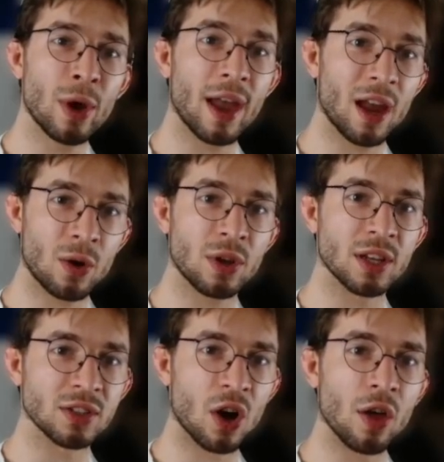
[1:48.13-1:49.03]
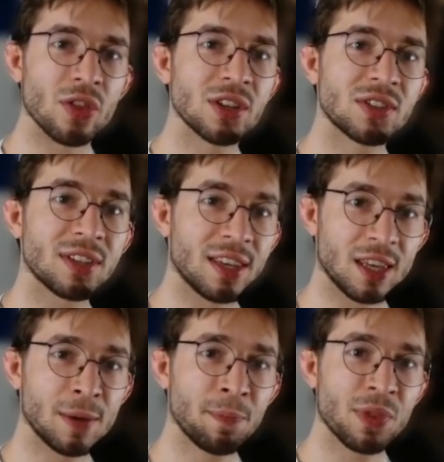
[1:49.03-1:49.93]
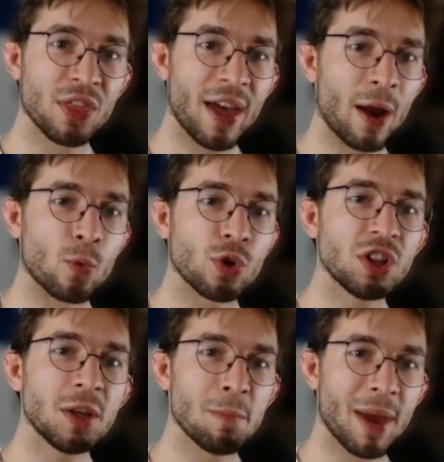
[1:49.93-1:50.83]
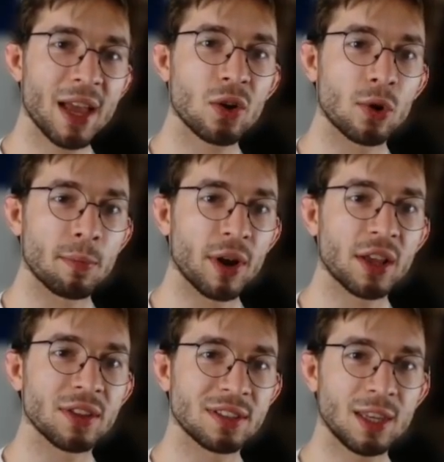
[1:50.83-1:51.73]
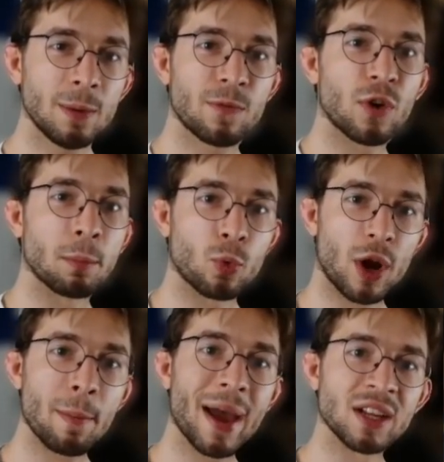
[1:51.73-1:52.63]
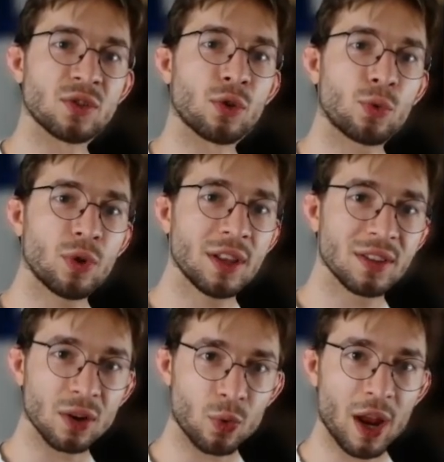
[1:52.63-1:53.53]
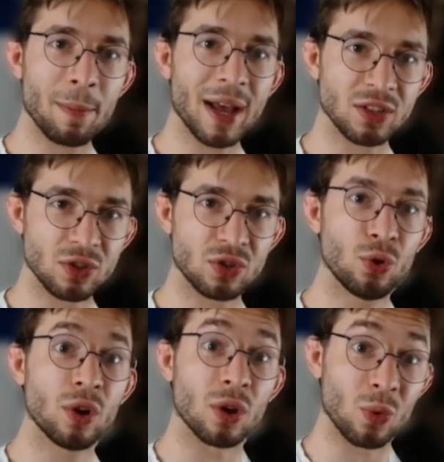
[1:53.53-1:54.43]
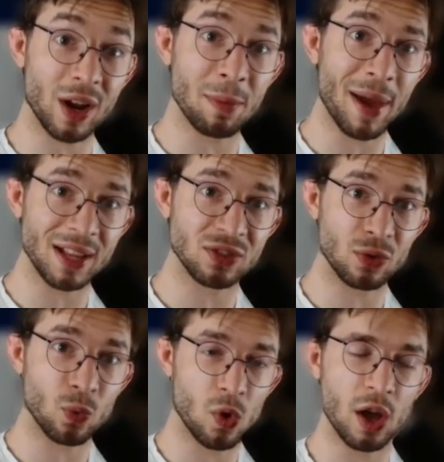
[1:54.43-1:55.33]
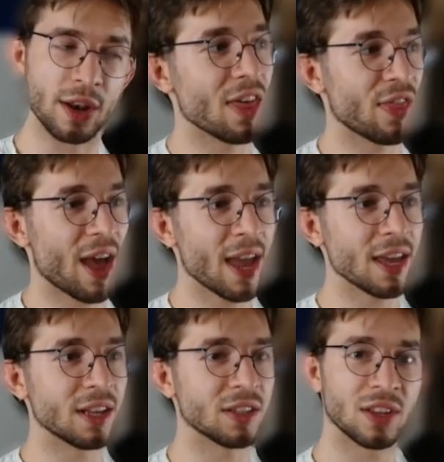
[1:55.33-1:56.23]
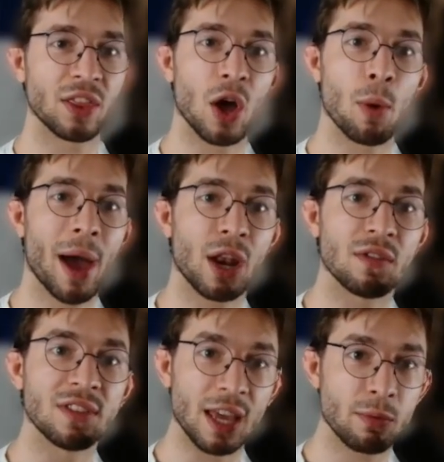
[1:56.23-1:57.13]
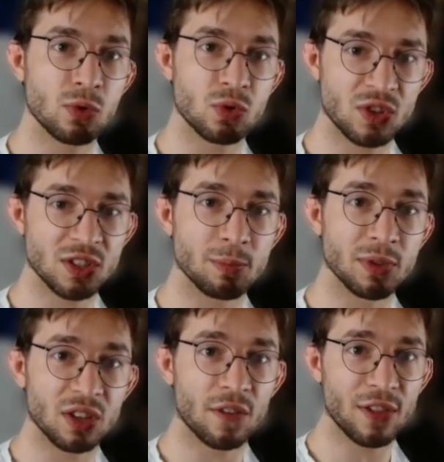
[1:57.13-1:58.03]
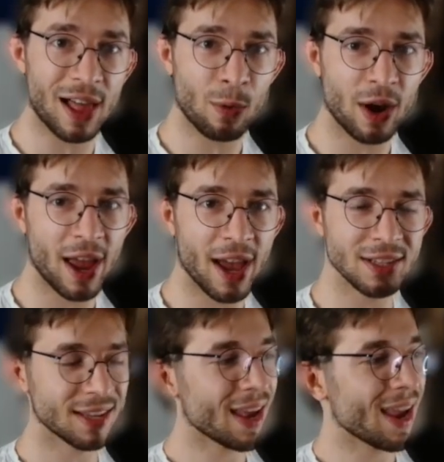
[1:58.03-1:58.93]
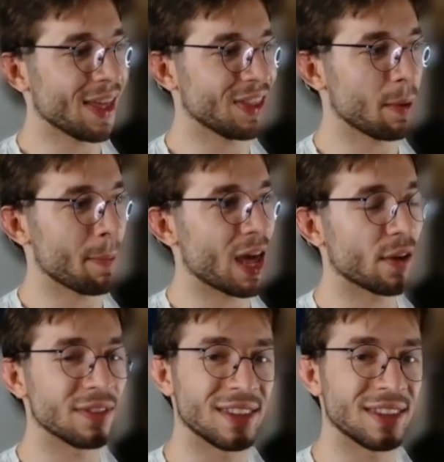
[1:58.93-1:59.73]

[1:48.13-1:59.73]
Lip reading: areas on this team that really make or break the team from Grandmaster 3 to Grandmaster 2 to Grandmaster 1, and that is the amount of damage resist Mystic Flower has and the amount of